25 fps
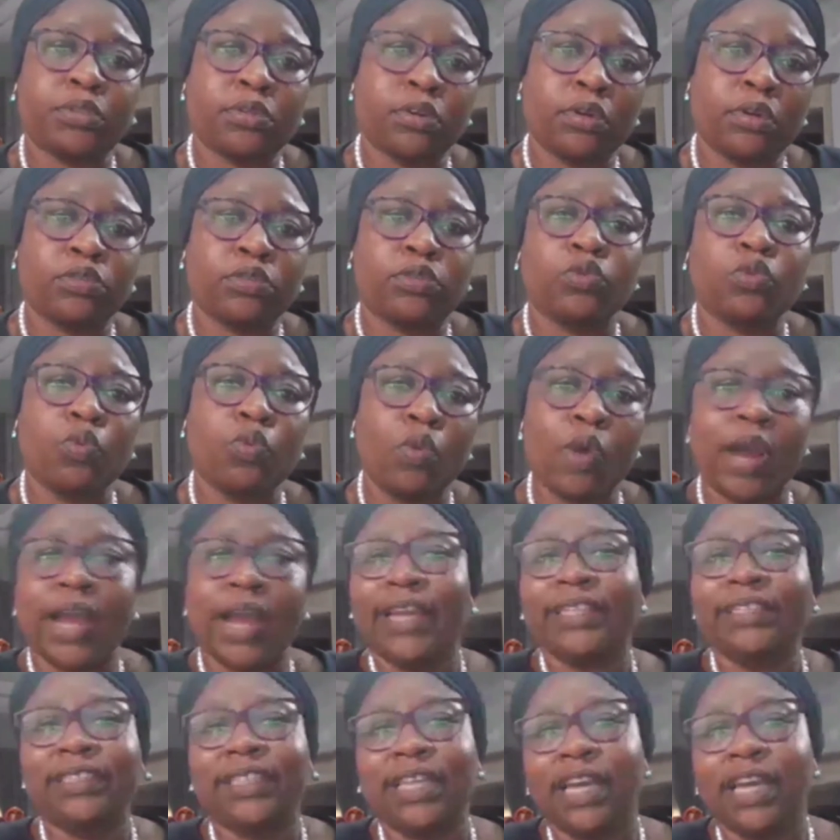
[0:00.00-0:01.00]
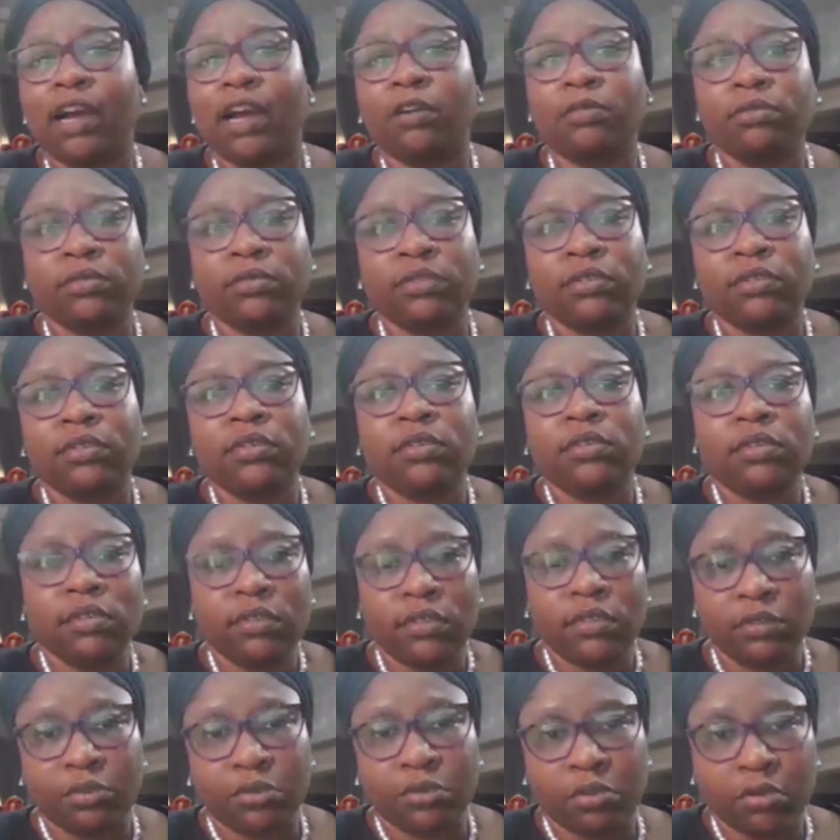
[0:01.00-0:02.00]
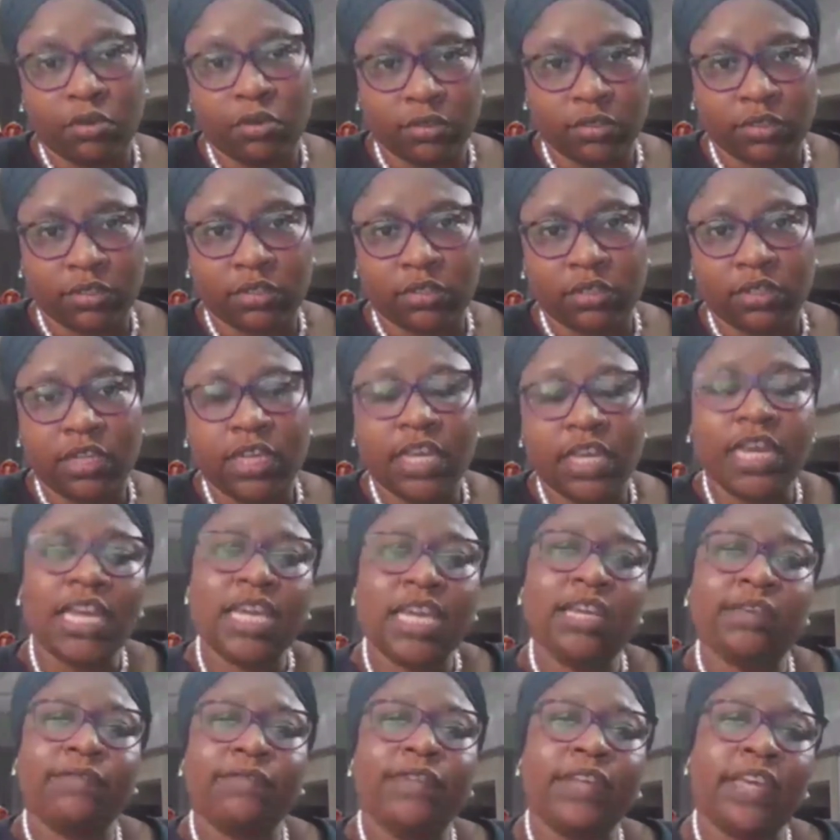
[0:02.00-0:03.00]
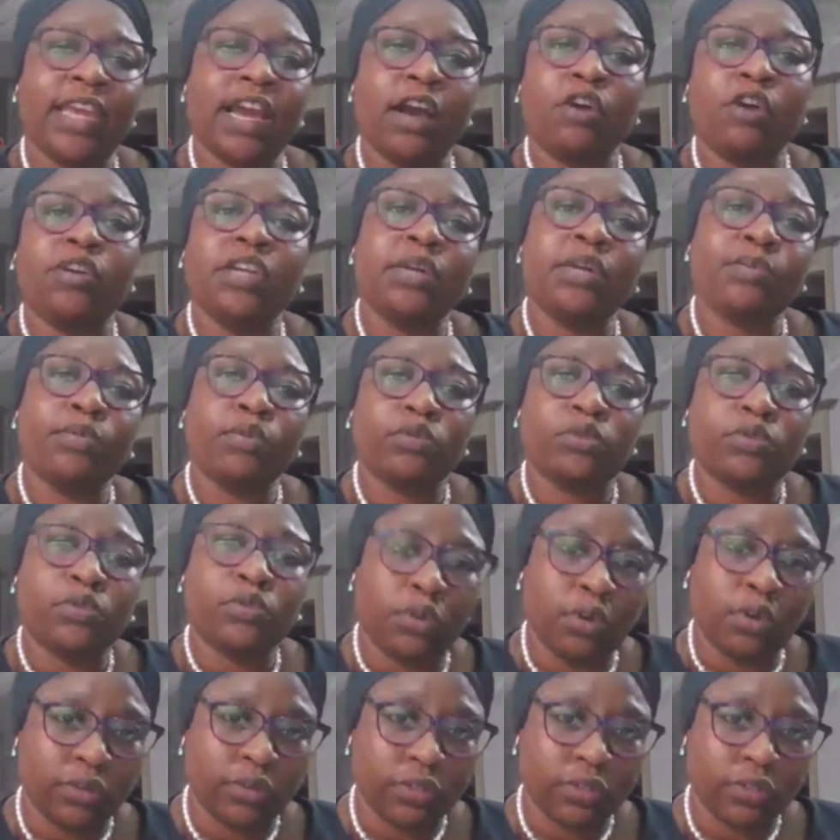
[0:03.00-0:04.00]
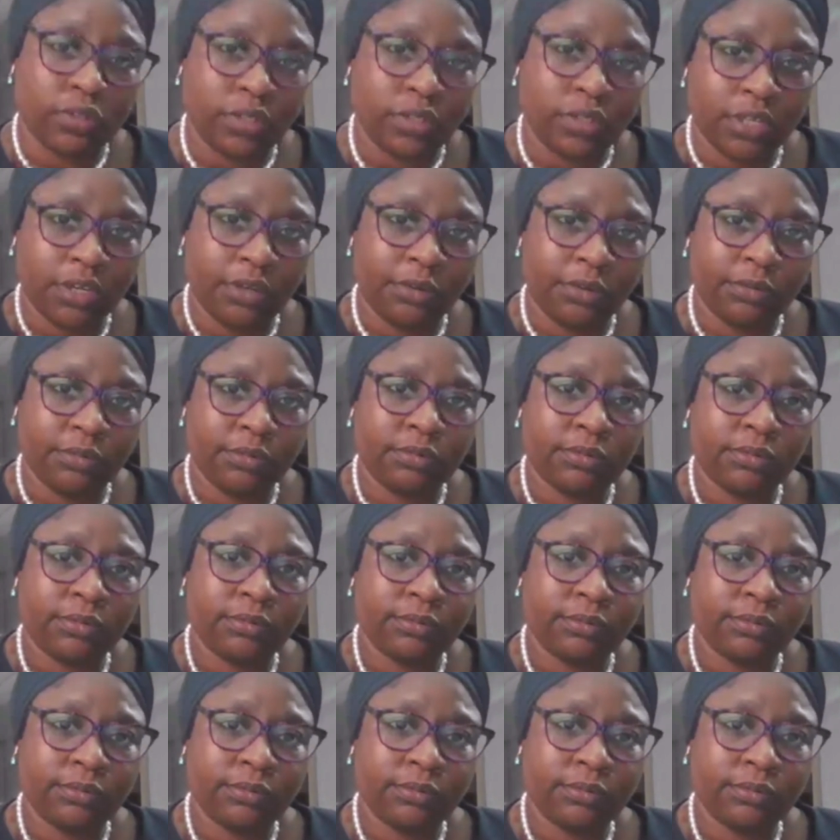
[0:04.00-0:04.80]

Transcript: option to wind down the trust if they are unable to continue.